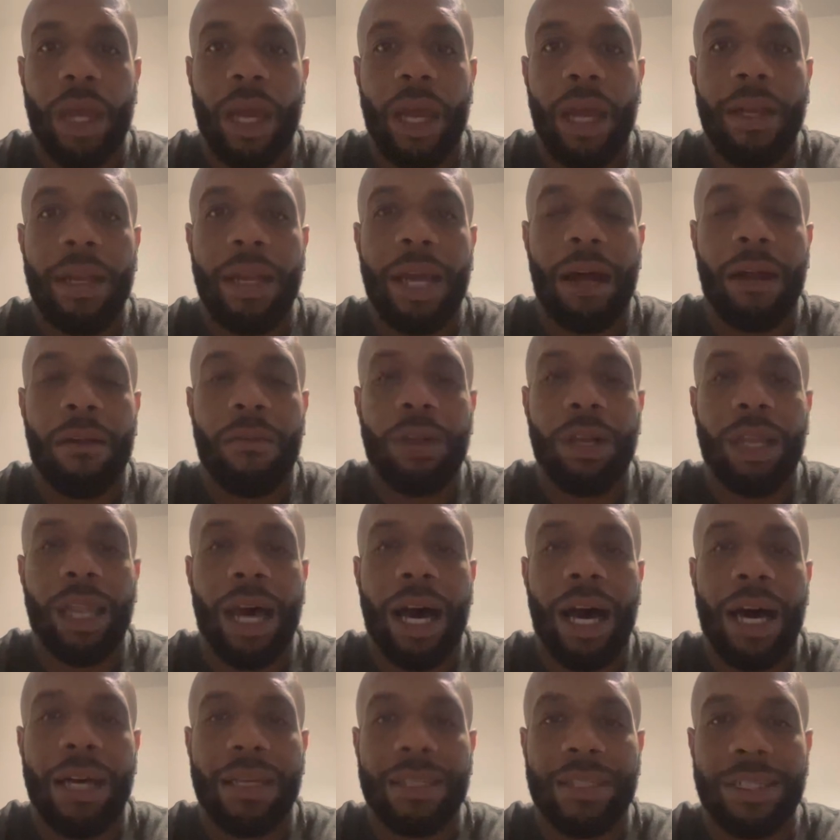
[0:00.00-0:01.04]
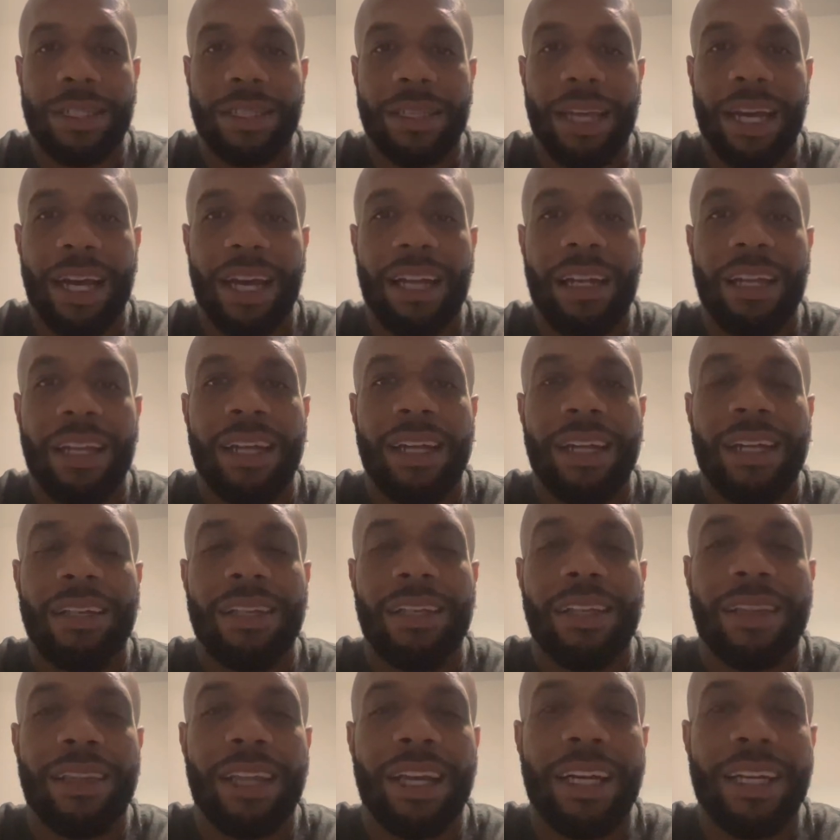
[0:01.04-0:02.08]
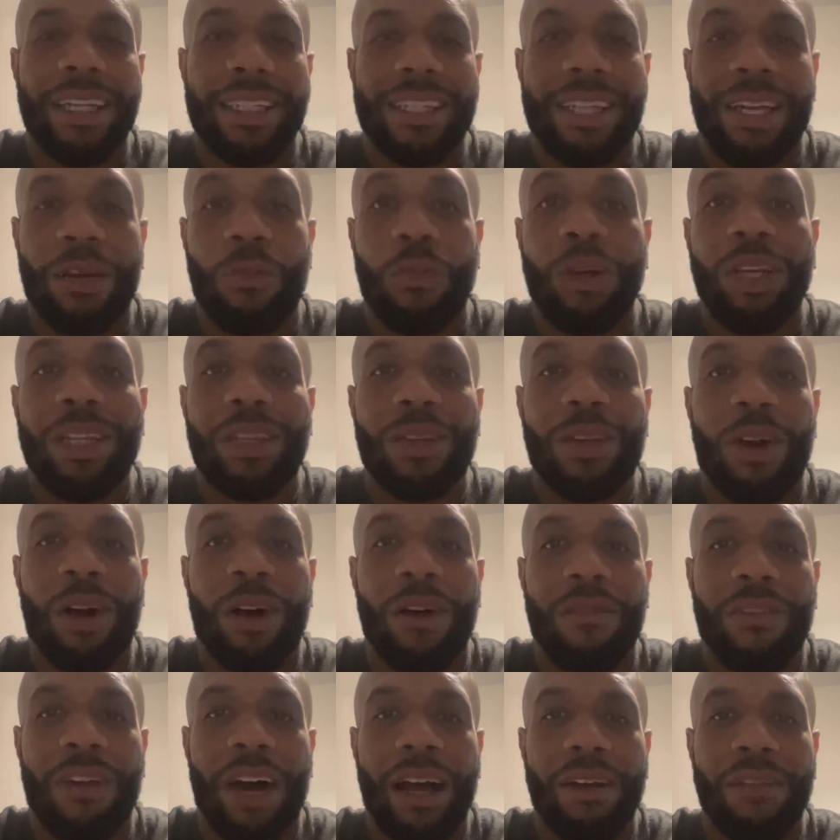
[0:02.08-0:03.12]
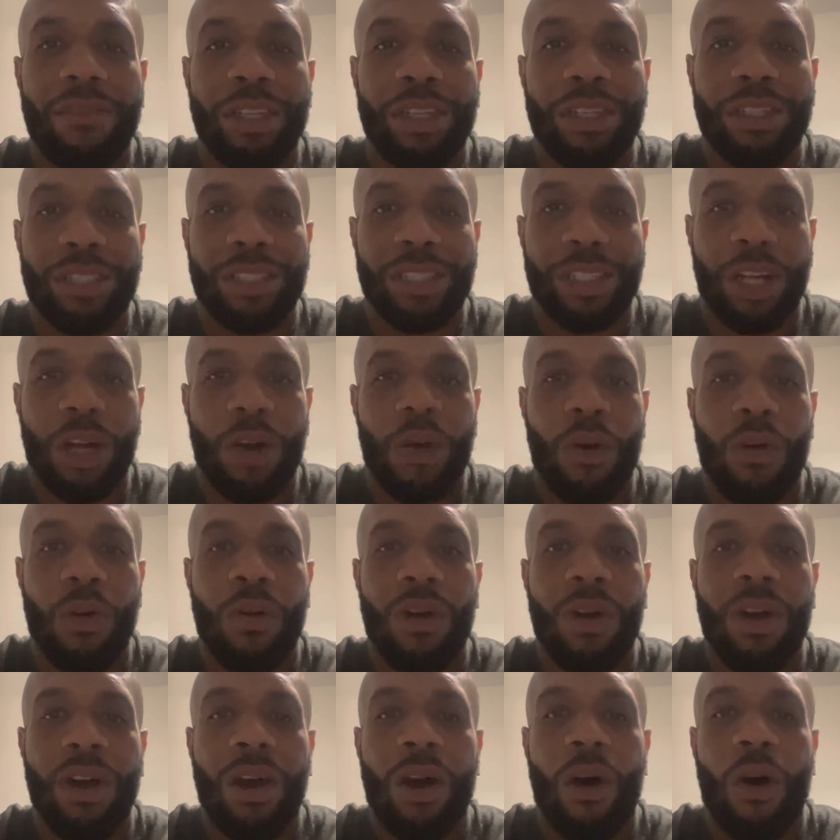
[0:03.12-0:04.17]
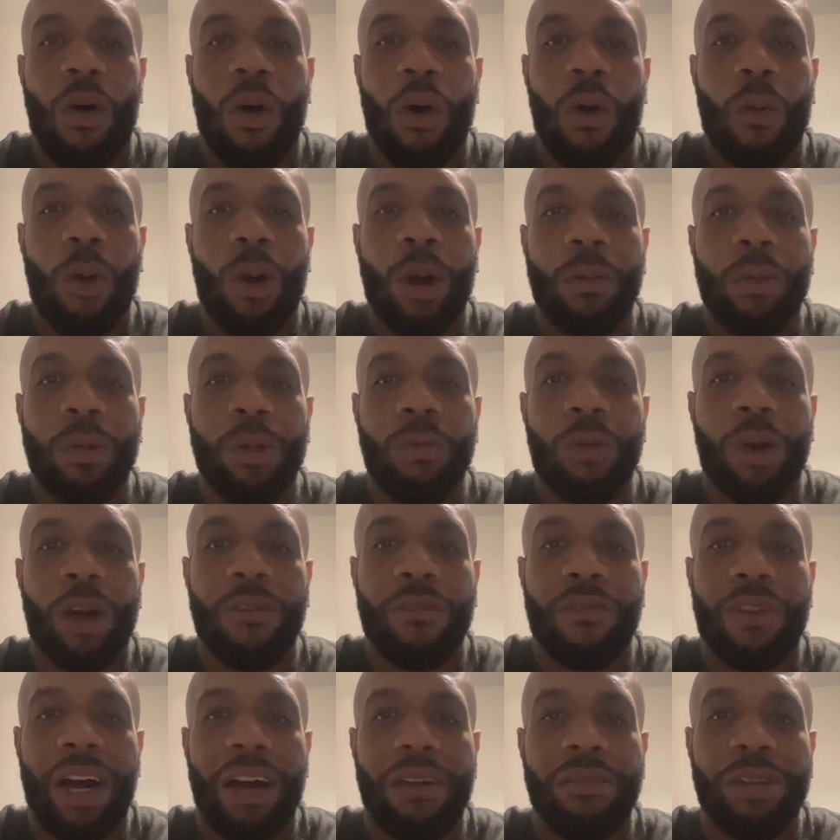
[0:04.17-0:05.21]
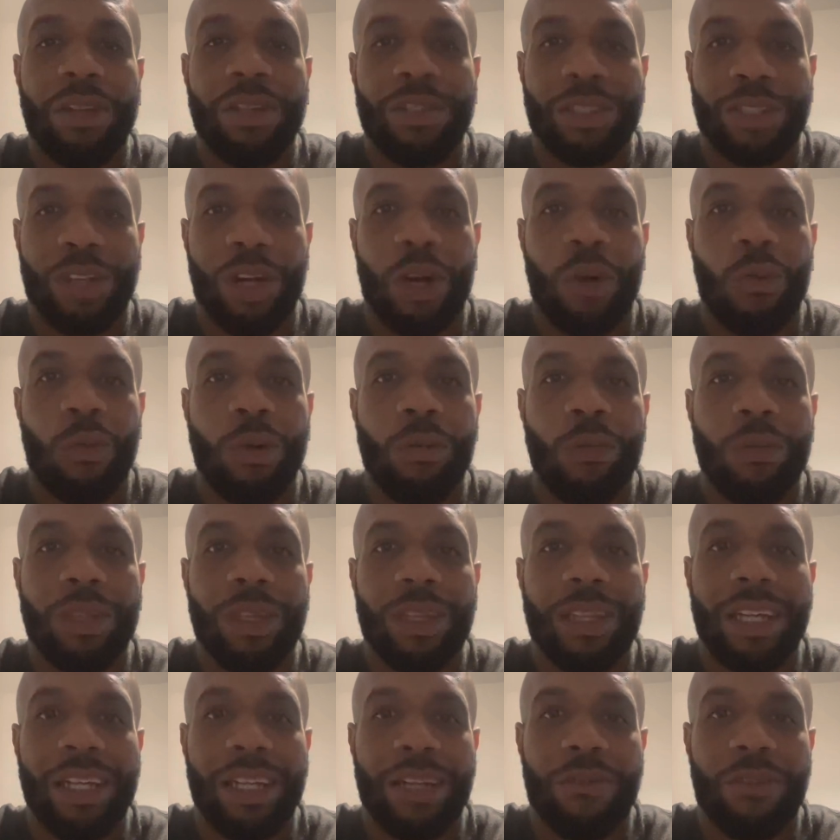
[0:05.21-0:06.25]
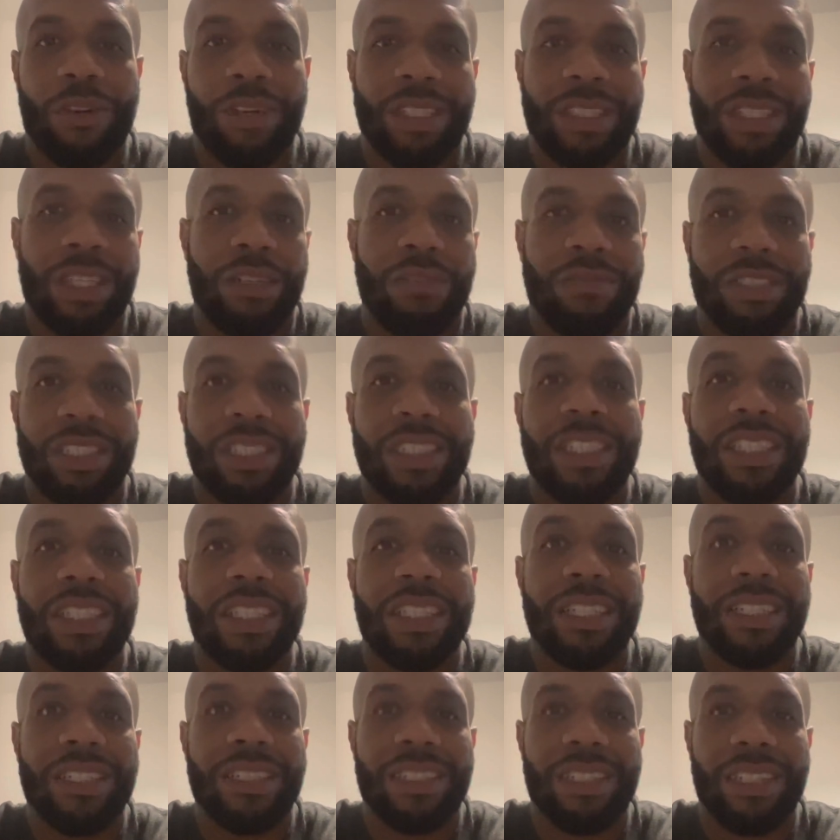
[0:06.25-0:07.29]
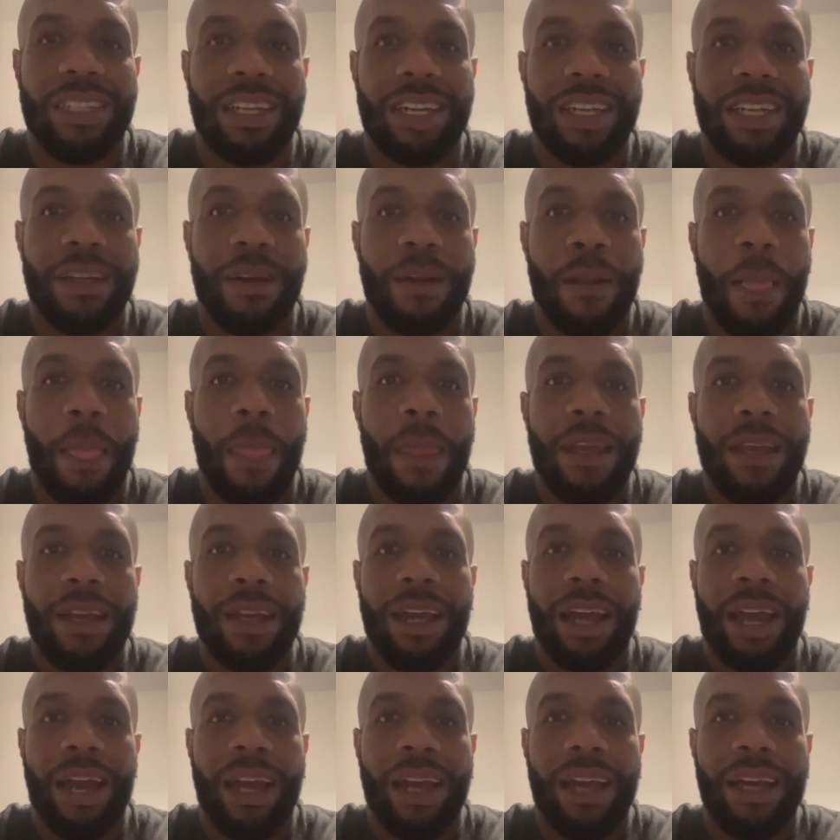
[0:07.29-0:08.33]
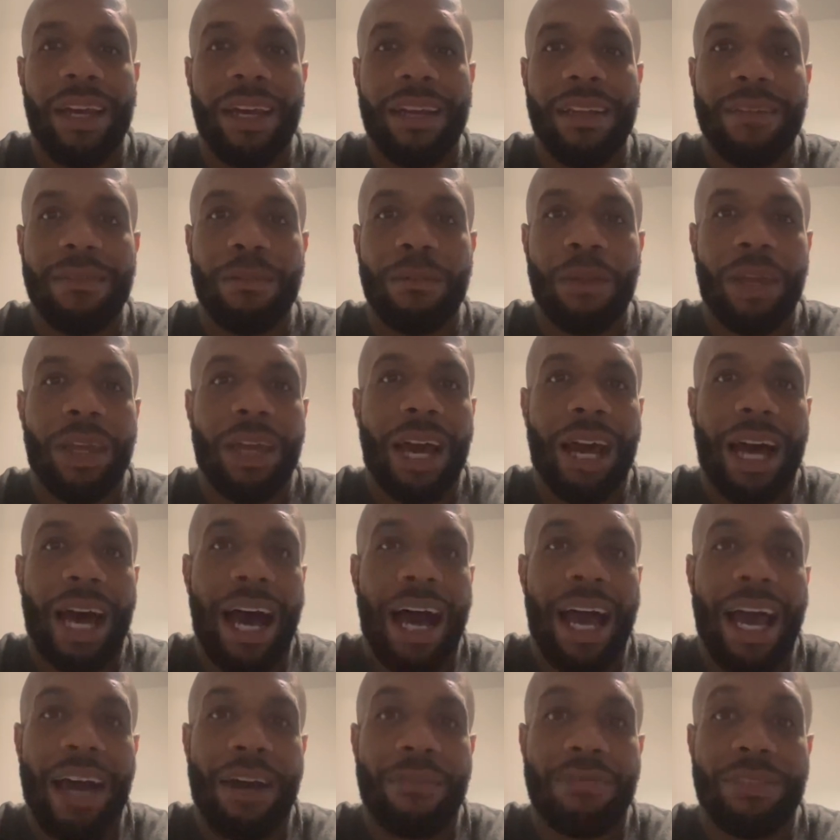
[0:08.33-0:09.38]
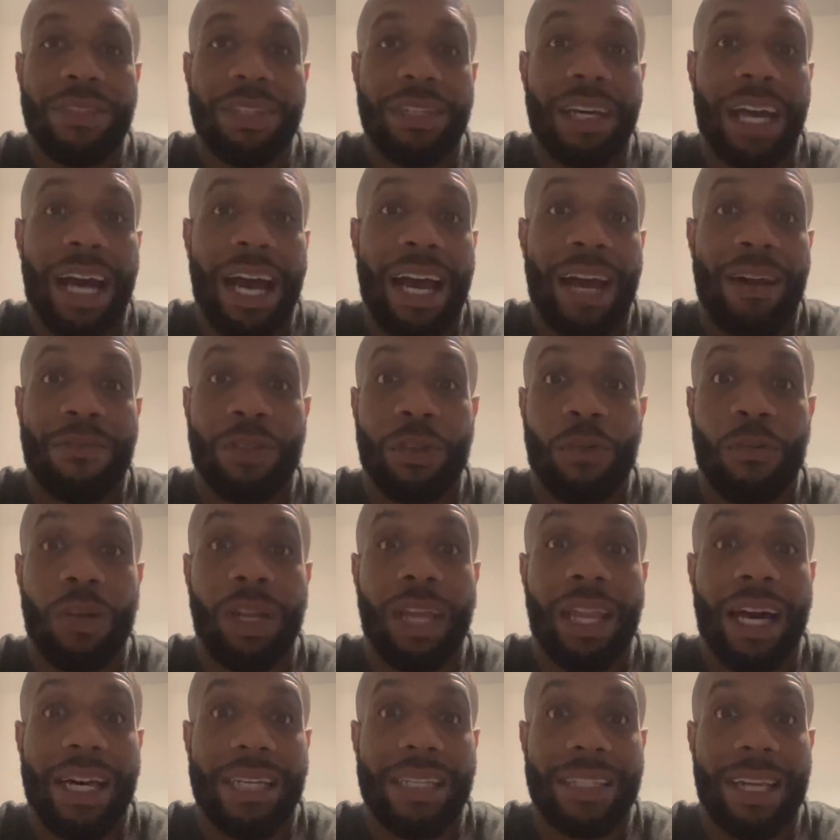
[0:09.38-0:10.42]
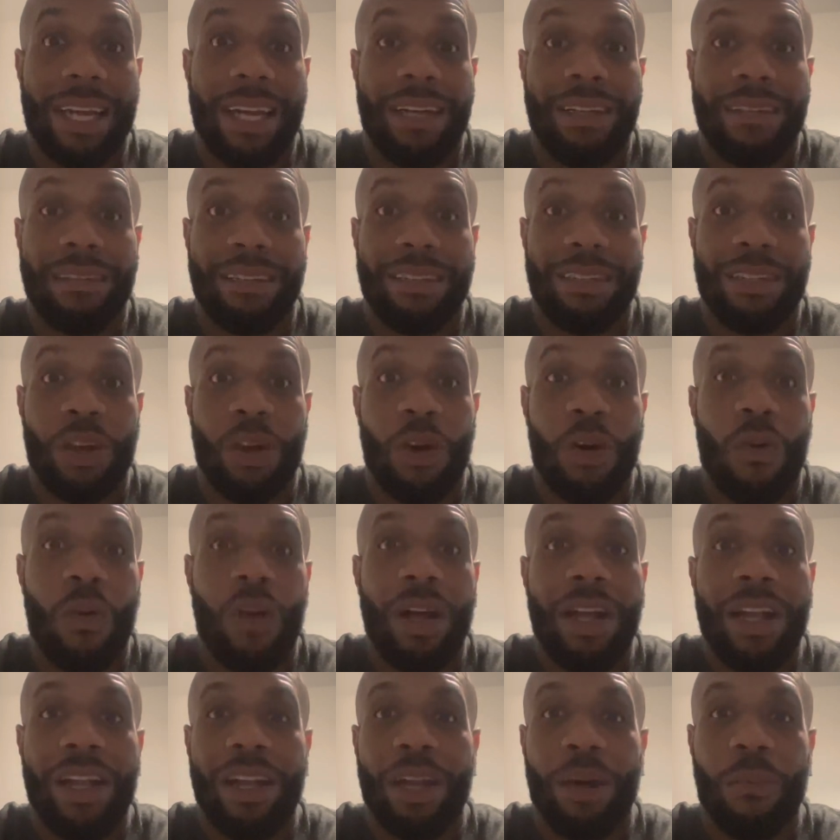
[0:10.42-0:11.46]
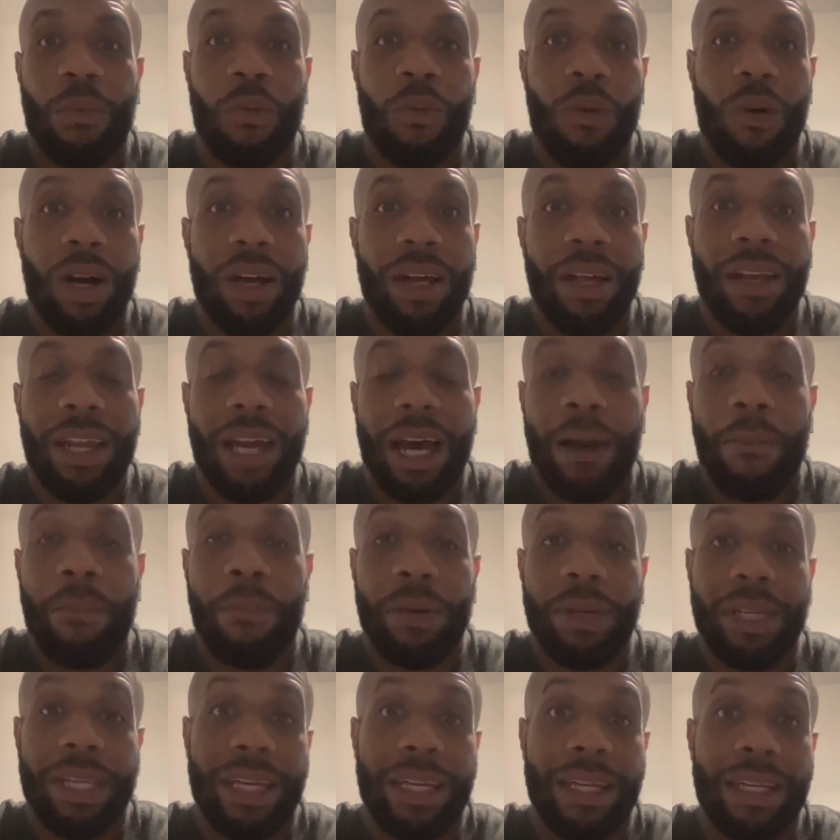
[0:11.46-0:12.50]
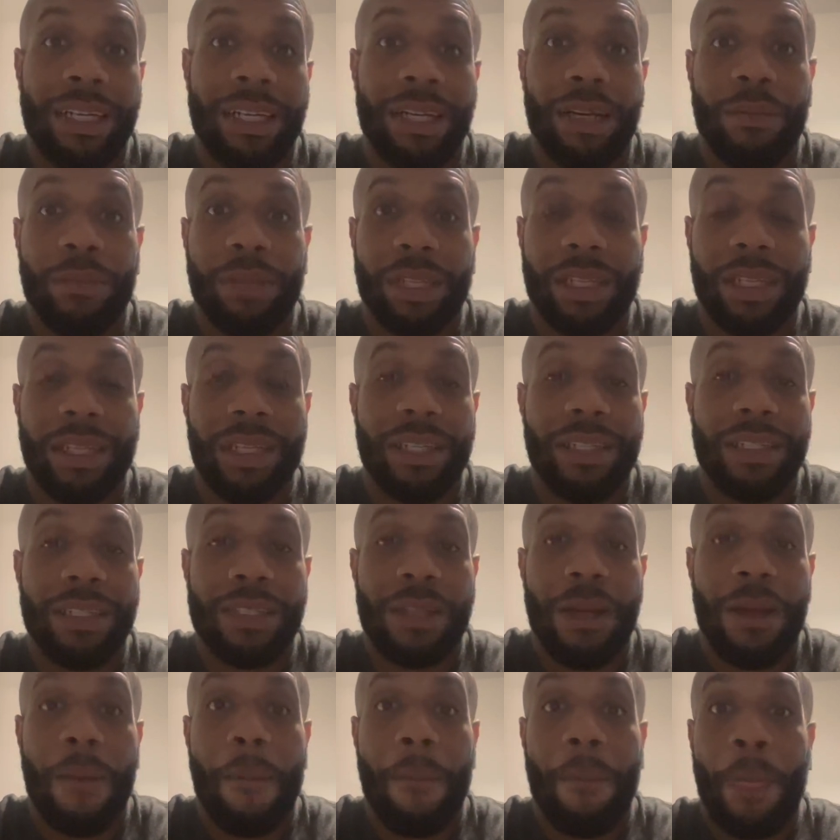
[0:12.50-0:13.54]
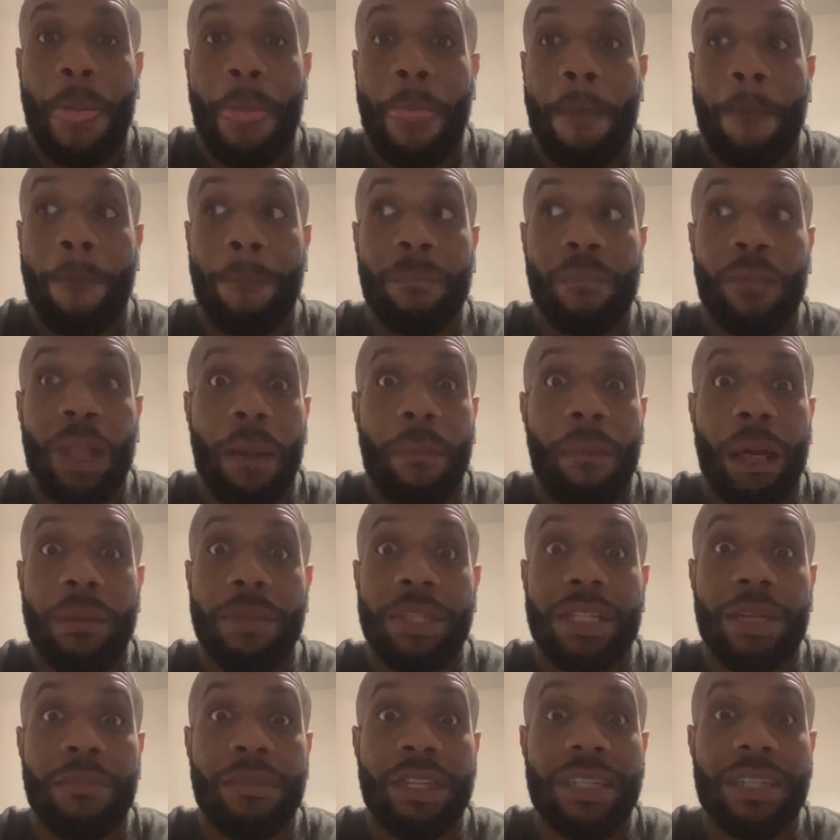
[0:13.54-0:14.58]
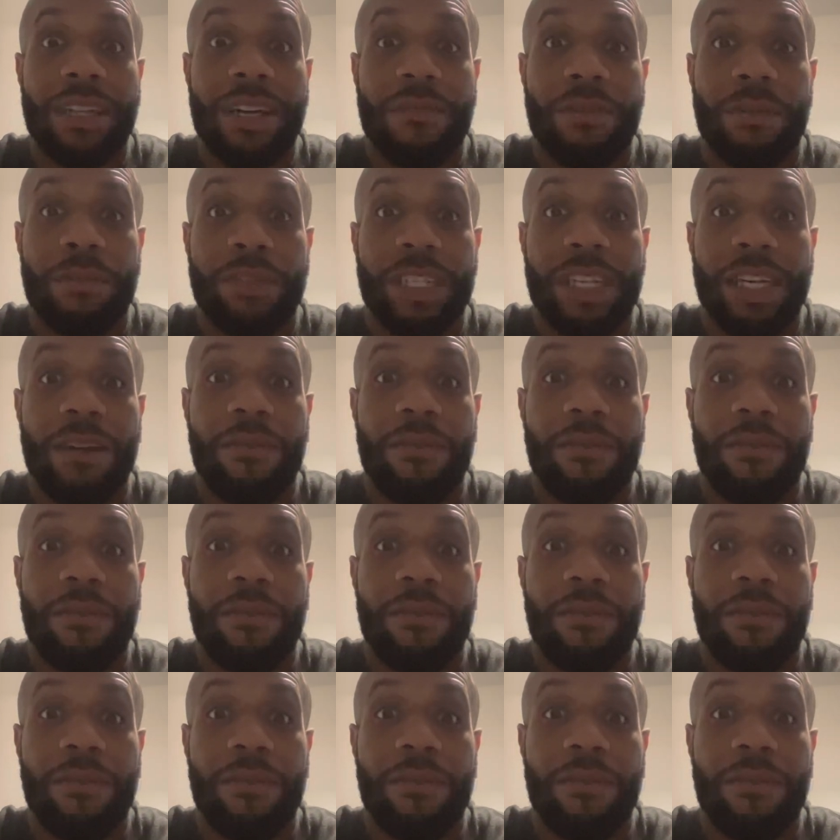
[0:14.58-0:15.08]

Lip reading: not realizing that the things that we thought 5 years ago or where we were 5 years ago, we would think of ourselves as idiots today. And I have to realize that. So number one, I'll put that in there because maybe some of the stuff I'm saying